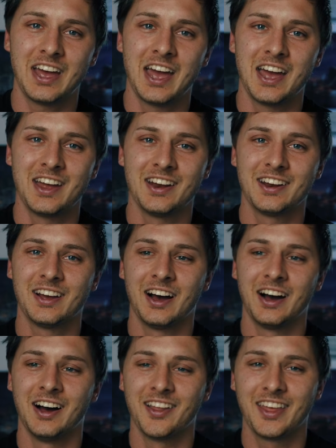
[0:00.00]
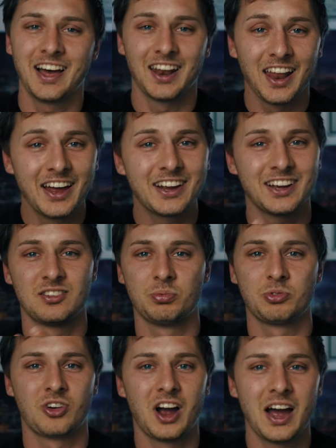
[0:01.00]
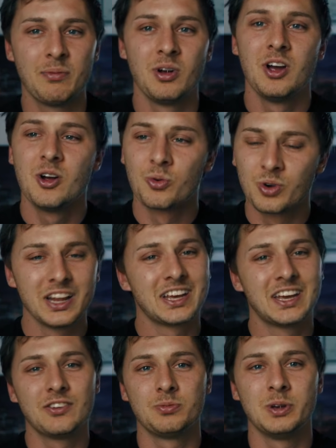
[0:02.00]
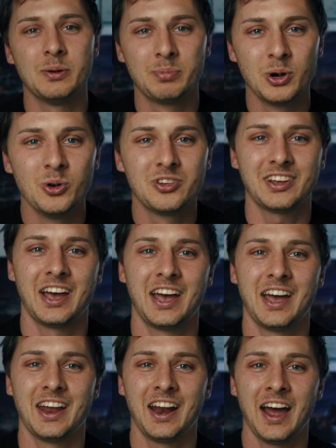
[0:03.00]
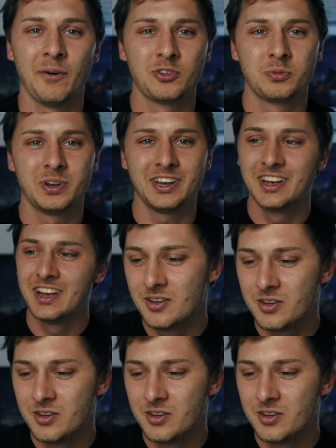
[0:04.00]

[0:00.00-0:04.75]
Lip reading: and that like and subscribe really gives me a boost and helps me